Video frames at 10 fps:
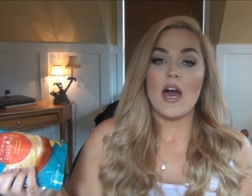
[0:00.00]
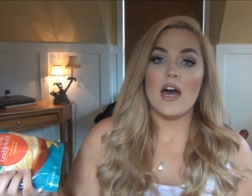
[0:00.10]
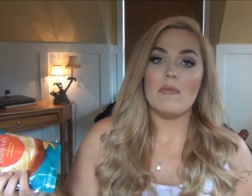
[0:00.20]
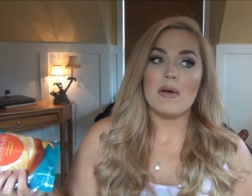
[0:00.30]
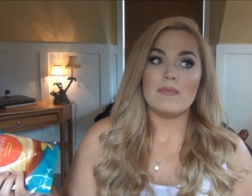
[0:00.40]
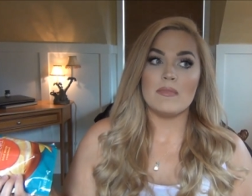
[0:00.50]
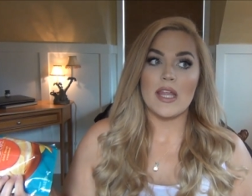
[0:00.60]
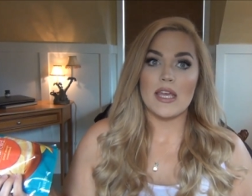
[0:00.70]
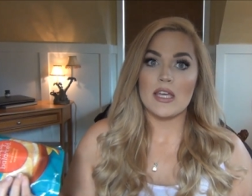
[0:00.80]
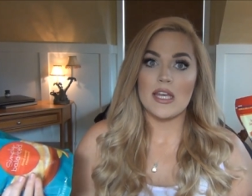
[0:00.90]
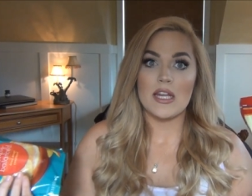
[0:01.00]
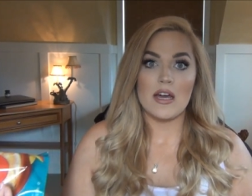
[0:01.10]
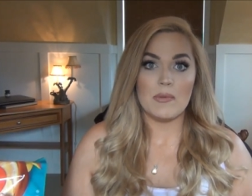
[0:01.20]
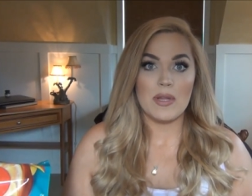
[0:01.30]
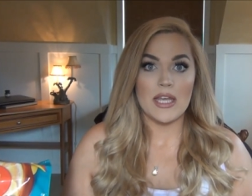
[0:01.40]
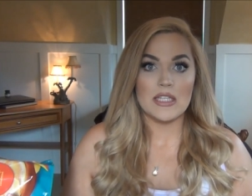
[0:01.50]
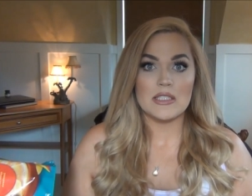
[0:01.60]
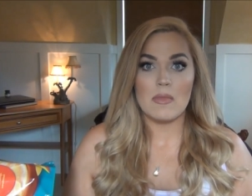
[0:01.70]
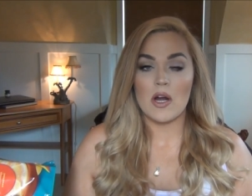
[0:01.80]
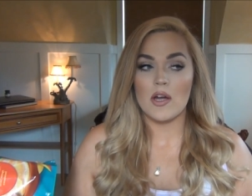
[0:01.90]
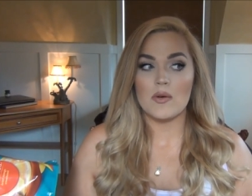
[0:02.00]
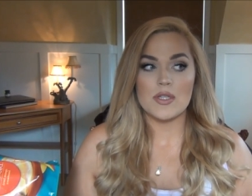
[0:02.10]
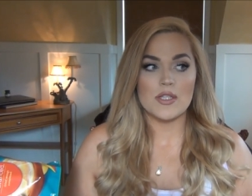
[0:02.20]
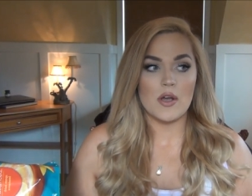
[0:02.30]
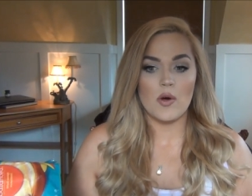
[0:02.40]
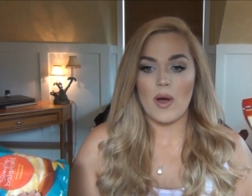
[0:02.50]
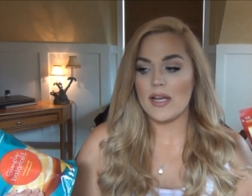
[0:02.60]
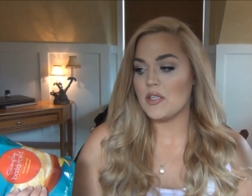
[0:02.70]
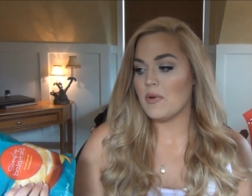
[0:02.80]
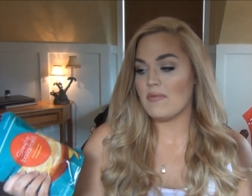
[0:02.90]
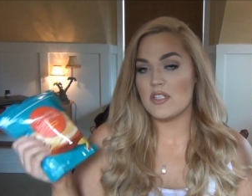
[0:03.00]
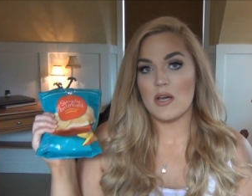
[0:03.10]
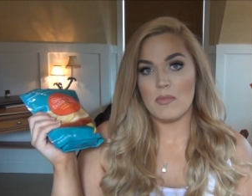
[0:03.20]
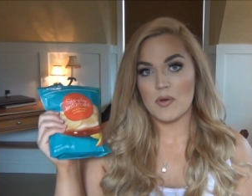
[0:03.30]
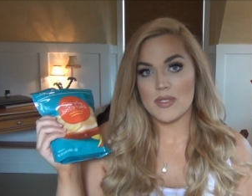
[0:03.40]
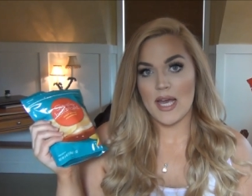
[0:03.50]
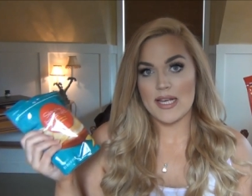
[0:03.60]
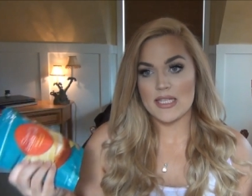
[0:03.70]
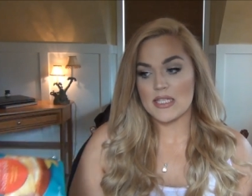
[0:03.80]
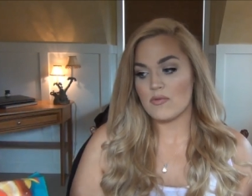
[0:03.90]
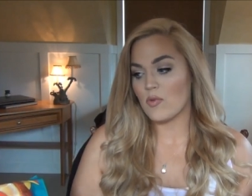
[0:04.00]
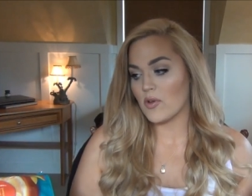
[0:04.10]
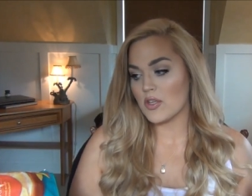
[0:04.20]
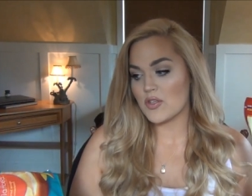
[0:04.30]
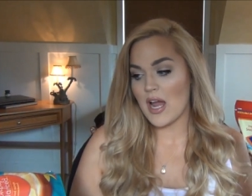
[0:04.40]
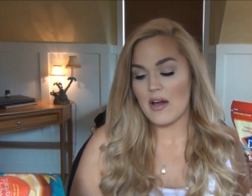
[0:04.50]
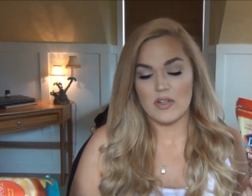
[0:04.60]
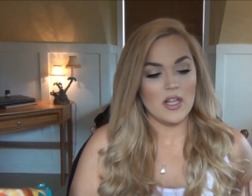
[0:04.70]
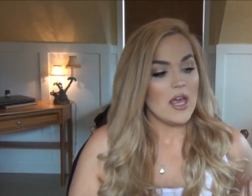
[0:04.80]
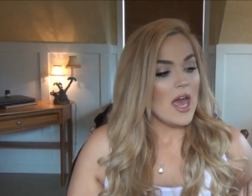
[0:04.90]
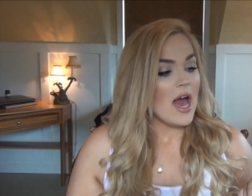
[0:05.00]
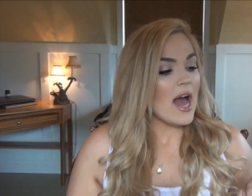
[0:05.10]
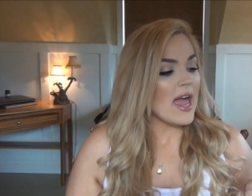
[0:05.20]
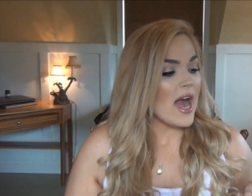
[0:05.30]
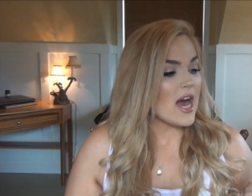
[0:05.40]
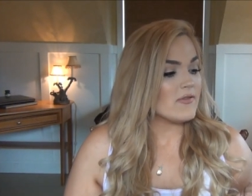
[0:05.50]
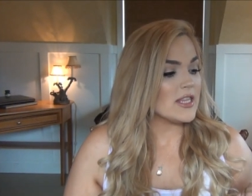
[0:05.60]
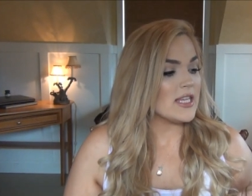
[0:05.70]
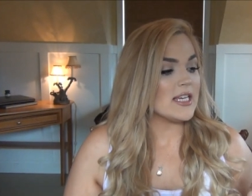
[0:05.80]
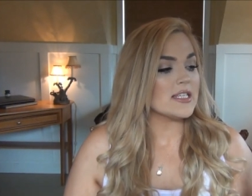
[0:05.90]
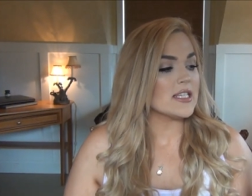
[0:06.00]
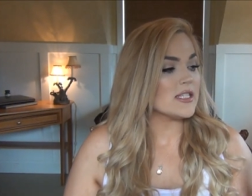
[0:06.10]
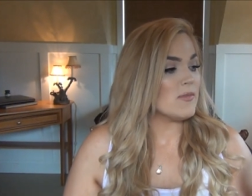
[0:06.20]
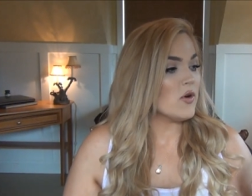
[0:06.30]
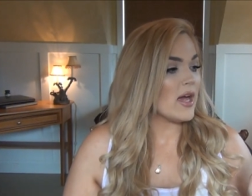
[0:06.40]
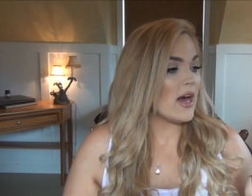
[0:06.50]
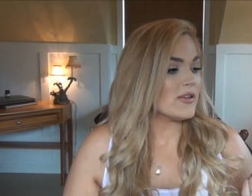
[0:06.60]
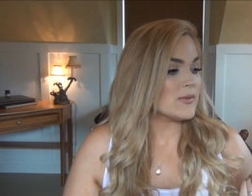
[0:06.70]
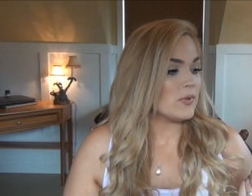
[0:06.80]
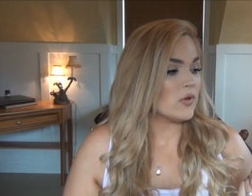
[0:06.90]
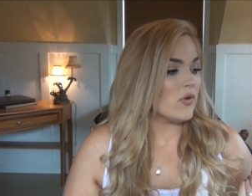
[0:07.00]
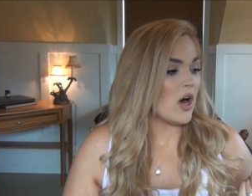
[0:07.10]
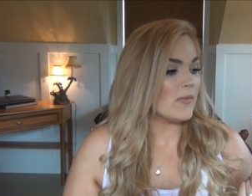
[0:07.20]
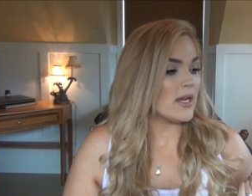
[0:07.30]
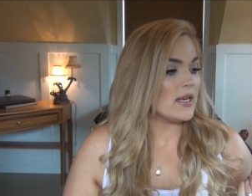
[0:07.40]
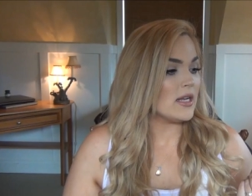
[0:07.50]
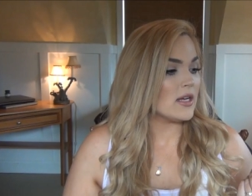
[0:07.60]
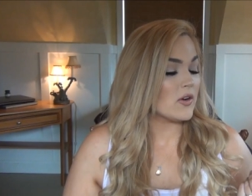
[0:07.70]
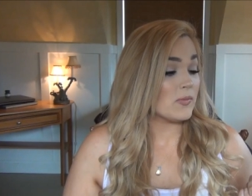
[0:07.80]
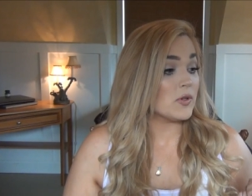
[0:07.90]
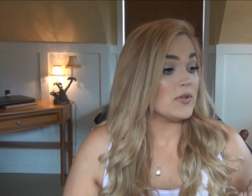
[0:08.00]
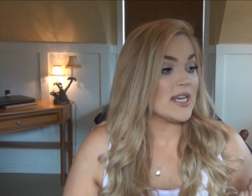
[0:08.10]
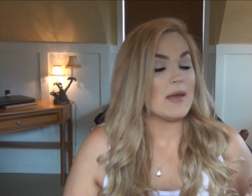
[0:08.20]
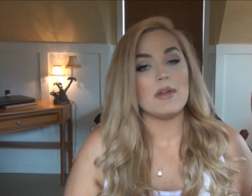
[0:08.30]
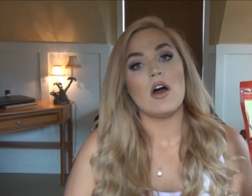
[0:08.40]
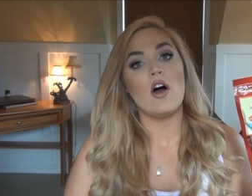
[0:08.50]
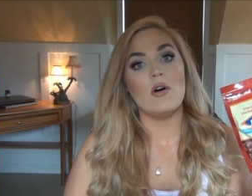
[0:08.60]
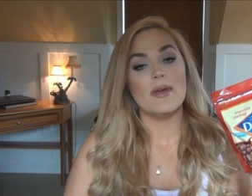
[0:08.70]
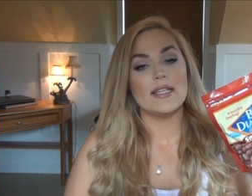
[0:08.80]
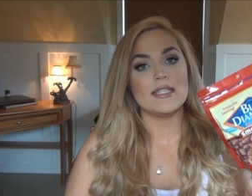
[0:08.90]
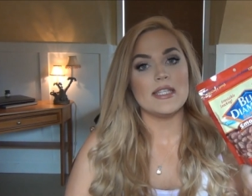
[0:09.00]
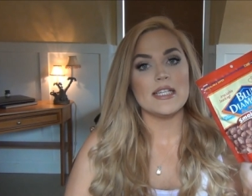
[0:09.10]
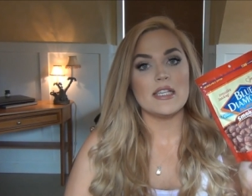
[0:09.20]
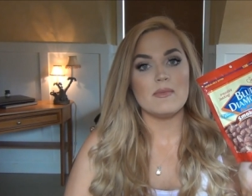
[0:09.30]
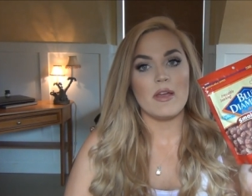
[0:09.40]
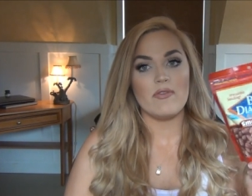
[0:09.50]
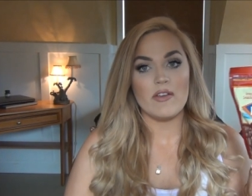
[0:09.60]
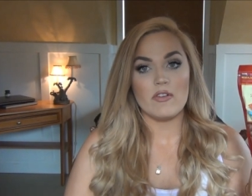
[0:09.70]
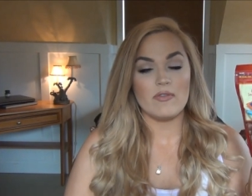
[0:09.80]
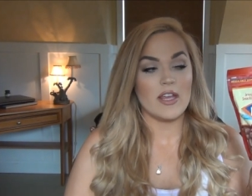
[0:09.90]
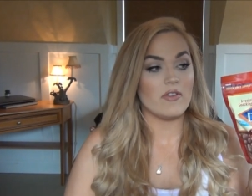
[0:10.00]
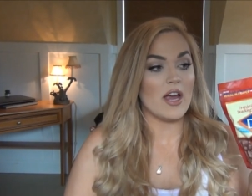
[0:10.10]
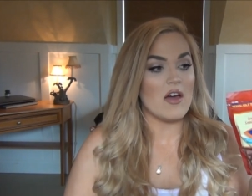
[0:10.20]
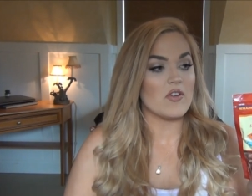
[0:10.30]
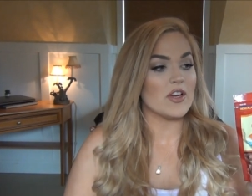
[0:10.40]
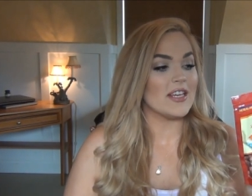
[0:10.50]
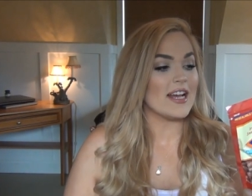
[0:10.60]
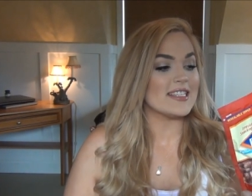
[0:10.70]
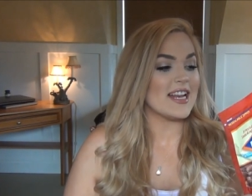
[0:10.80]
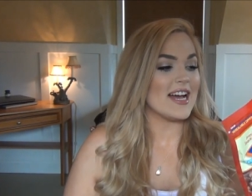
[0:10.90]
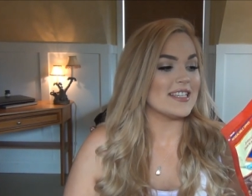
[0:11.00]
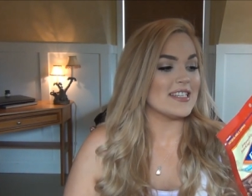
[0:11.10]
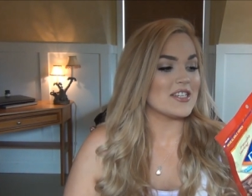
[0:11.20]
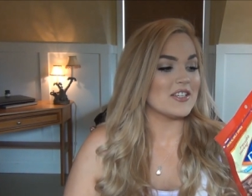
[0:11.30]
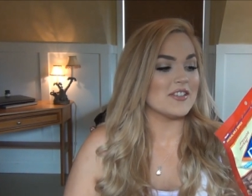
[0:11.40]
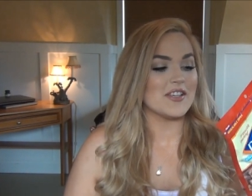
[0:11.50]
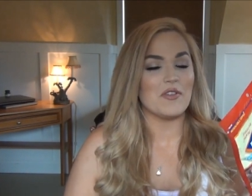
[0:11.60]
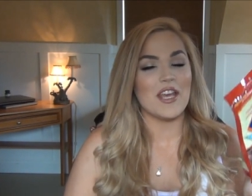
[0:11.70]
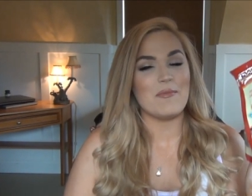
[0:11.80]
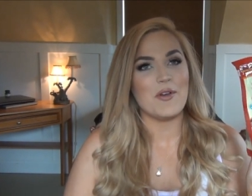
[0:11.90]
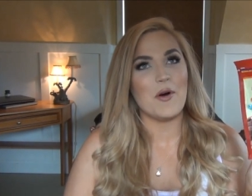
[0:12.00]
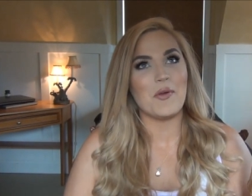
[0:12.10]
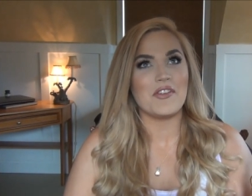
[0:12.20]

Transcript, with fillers: I'm like getting on a plane tomorrow, so I do have jumbo sizes for the travel. I have these Smokehouse Blue Diamond almonds. This is my favorite flavor ever. Yes, it has additional sodium. No,